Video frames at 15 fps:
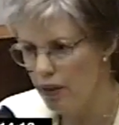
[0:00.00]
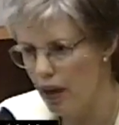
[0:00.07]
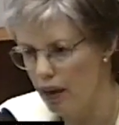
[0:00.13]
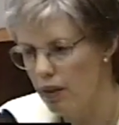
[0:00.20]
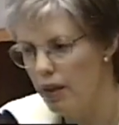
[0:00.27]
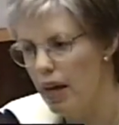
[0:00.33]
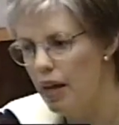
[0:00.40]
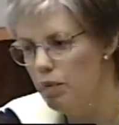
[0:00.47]

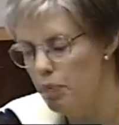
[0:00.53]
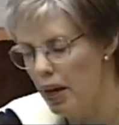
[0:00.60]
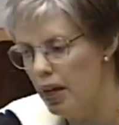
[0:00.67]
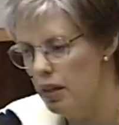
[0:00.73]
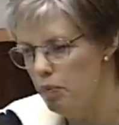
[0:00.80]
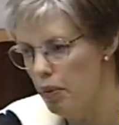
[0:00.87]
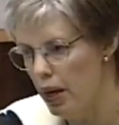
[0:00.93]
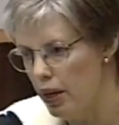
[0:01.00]
that that
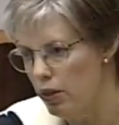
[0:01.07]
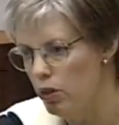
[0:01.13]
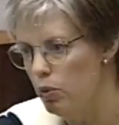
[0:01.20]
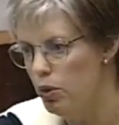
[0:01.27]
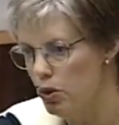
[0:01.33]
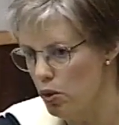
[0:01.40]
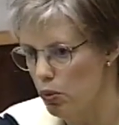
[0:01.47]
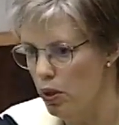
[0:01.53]
banding pattern
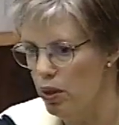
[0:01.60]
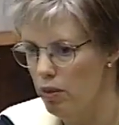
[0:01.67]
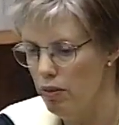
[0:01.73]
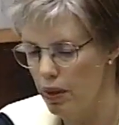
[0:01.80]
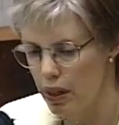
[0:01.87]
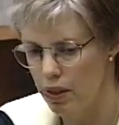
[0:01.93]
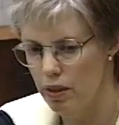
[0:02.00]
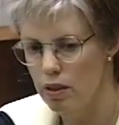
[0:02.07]
was a rare
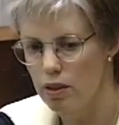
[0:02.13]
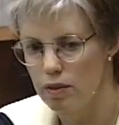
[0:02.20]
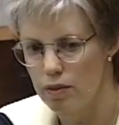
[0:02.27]
event.